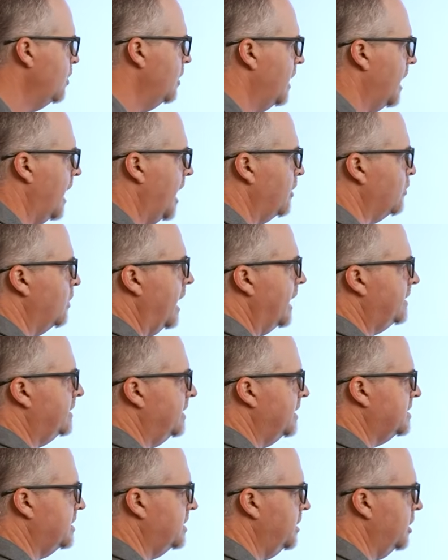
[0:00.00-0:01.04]
And I write
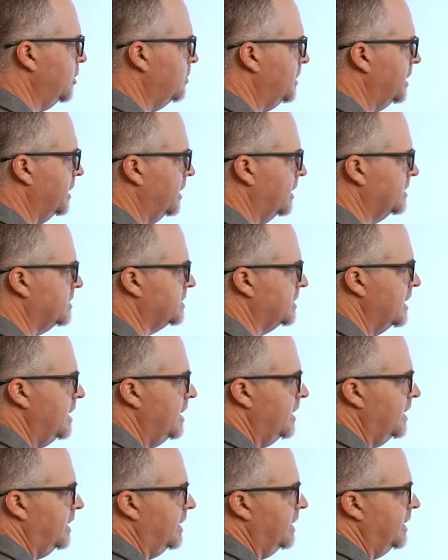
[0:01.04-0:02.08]
this here because
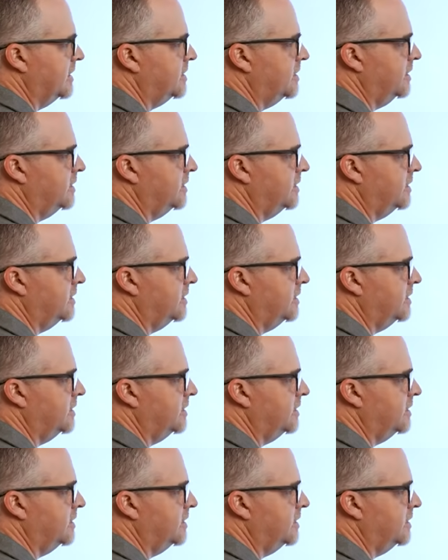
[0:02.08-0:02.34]
it's